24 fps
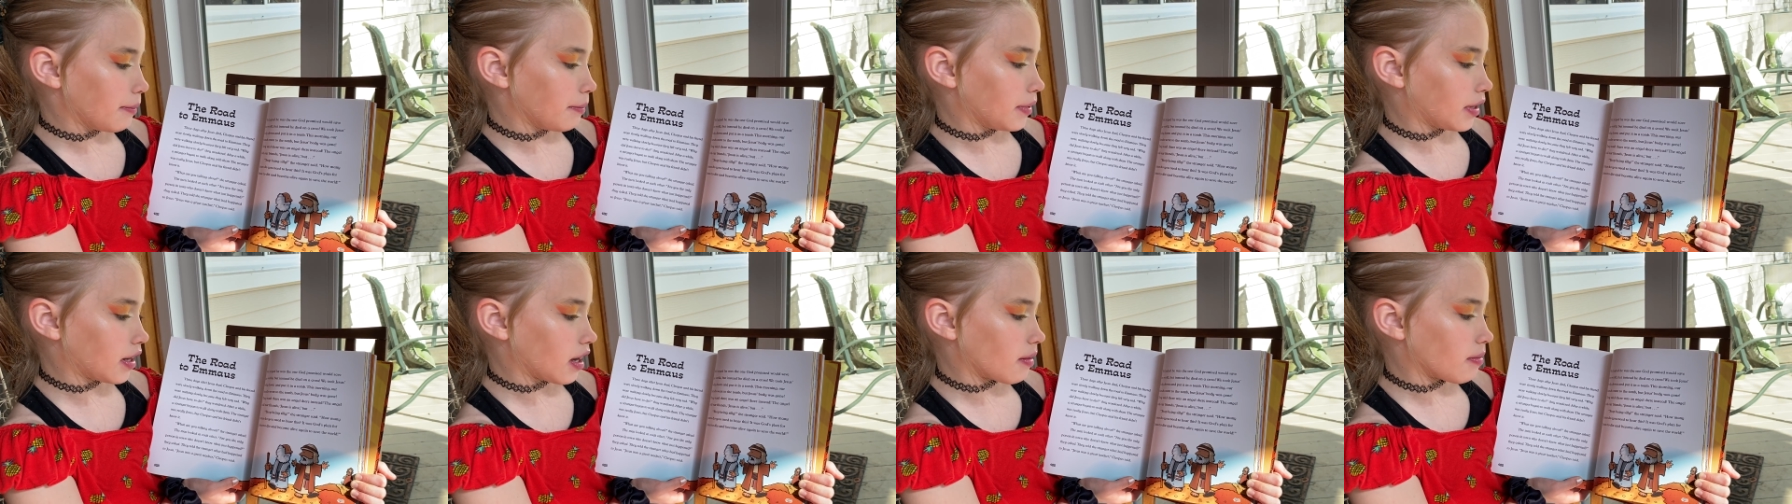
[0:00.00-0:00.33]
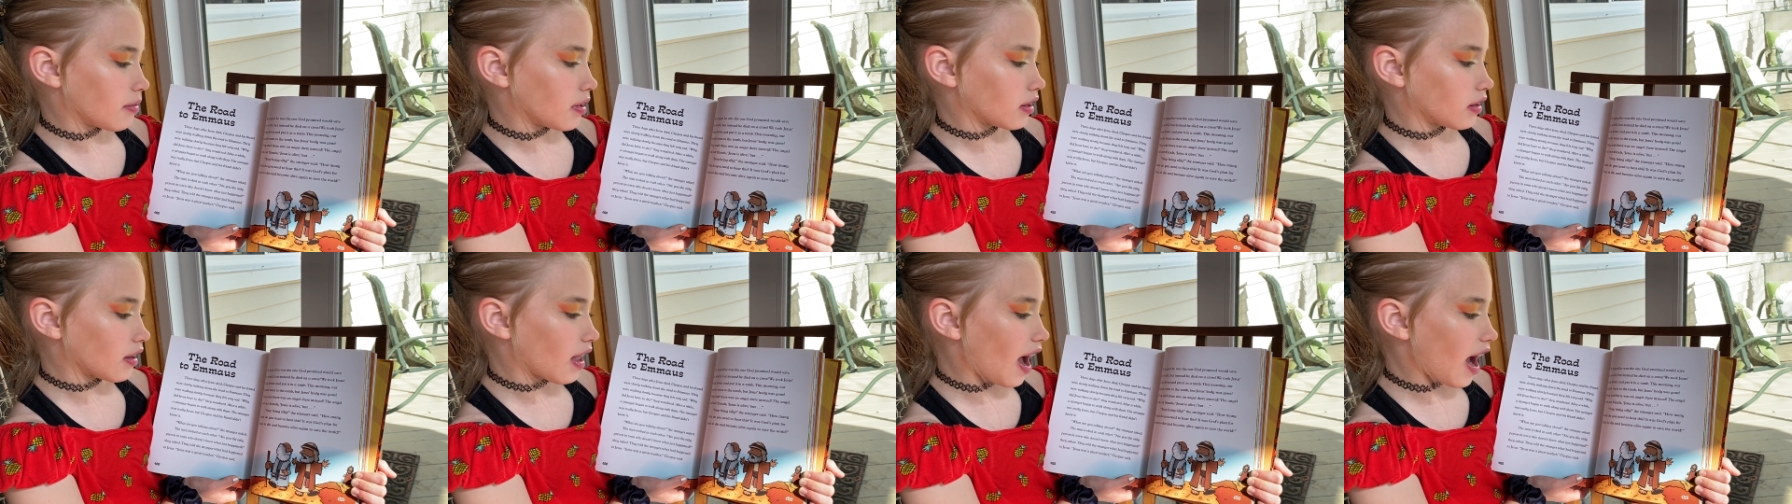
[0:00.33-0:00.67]
become
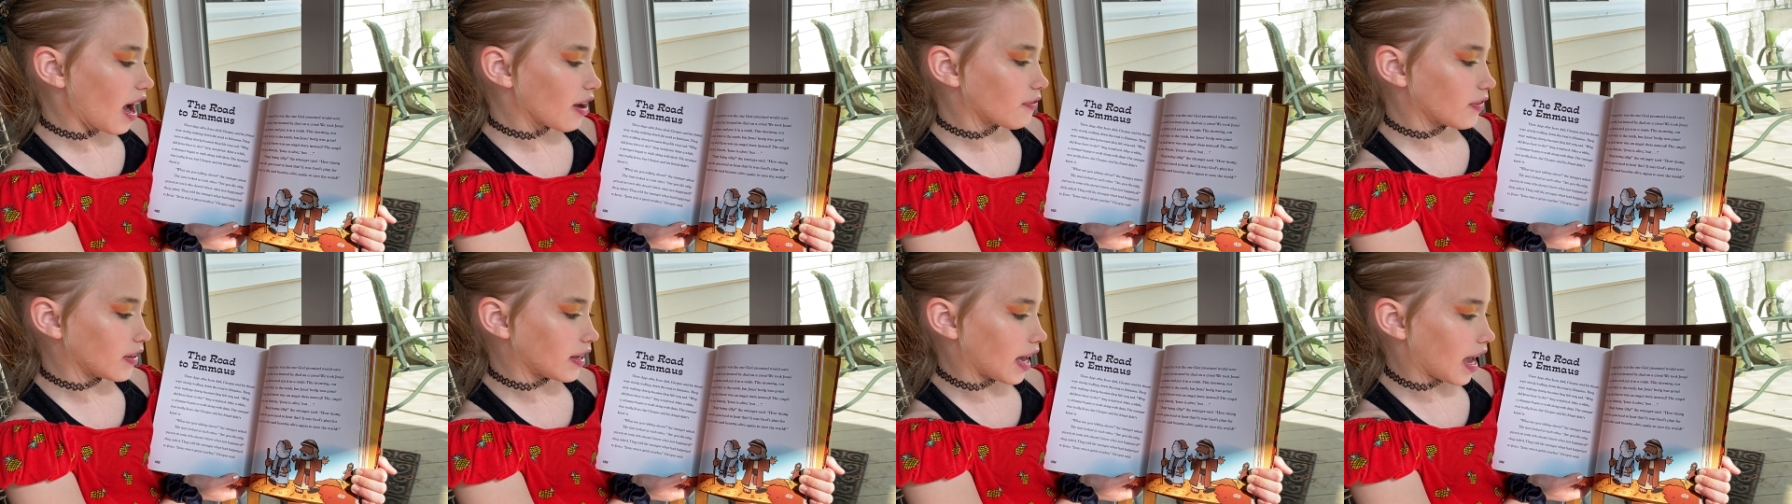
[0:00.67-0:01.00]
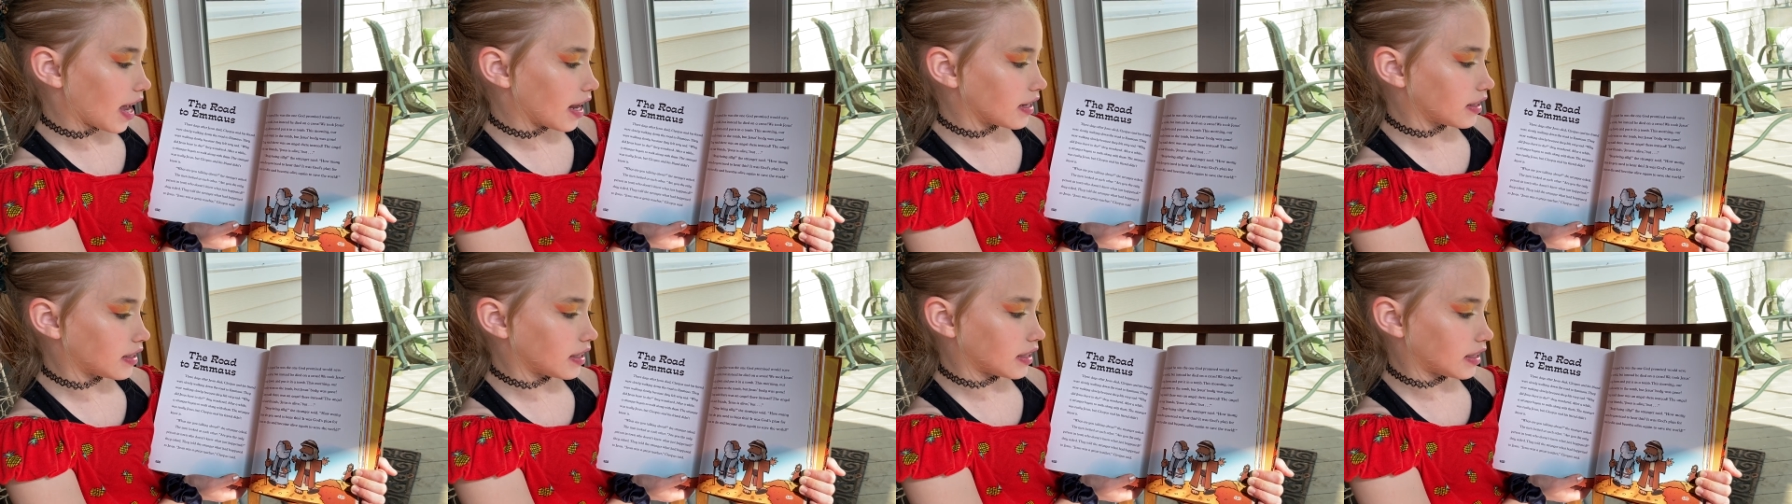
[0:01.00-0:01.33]
alive
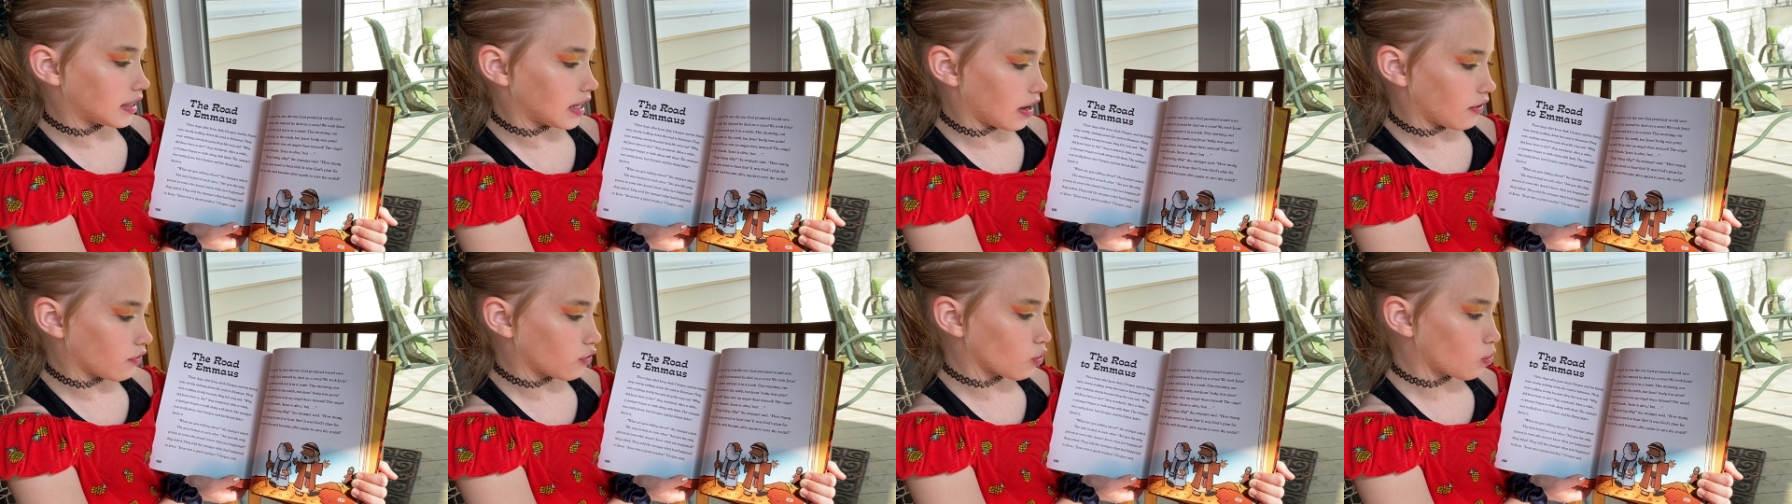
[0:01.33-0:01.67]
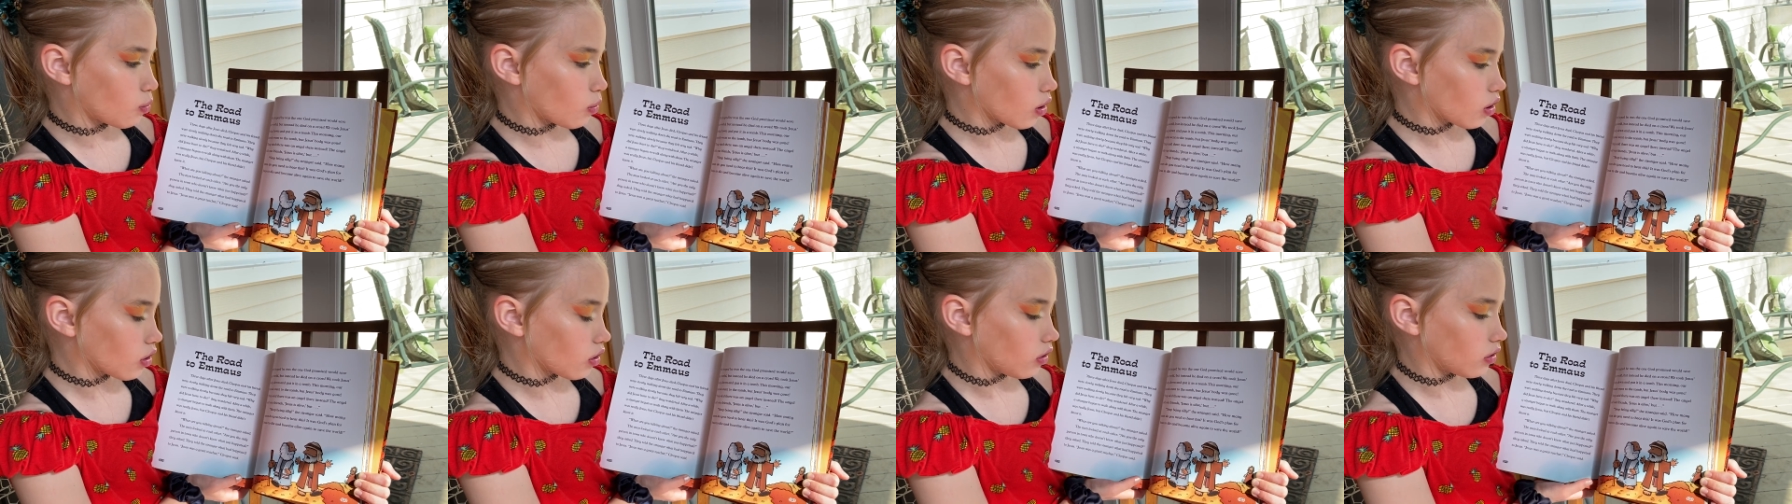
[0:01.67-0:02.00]
again to save the
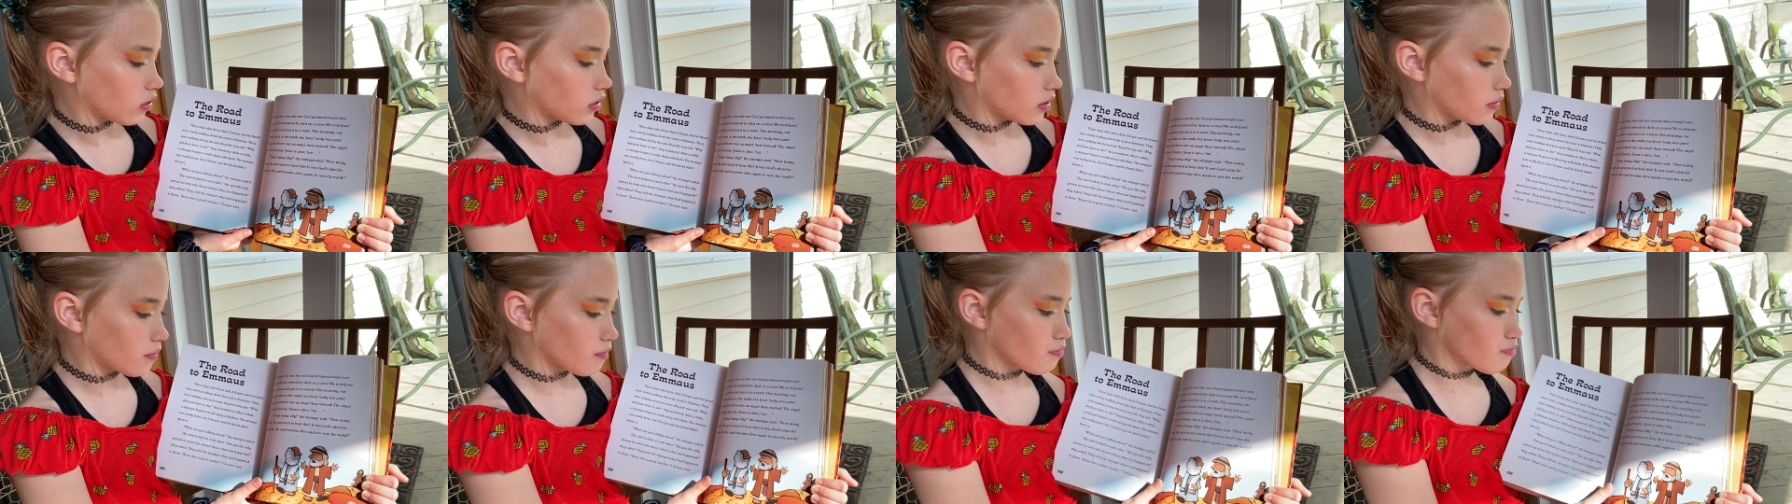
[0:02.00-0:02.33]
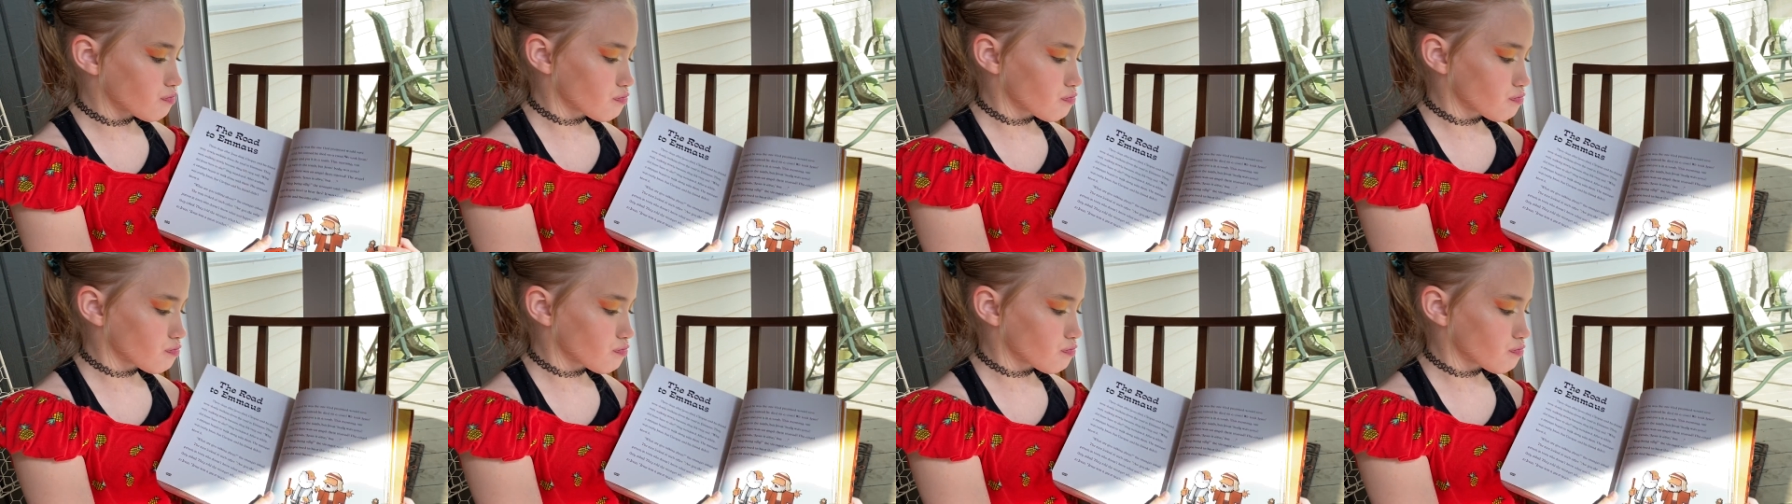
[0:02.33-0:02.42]
world.